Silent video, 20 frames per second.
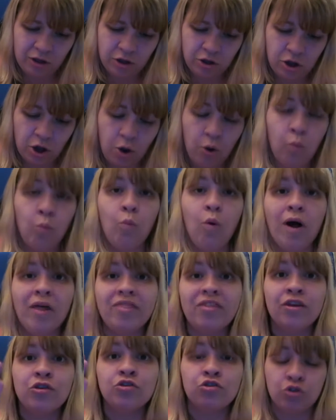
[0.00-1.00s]
like to know
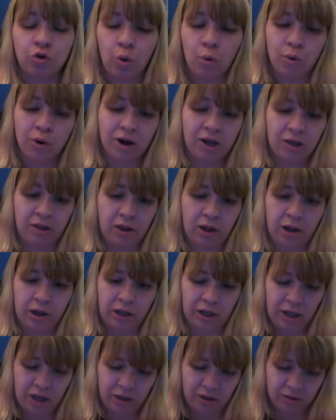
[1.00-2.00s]
what the
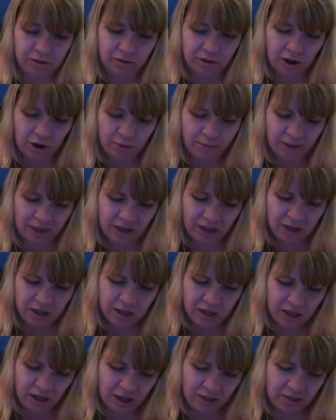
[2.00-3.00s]
storyline is. Tell me.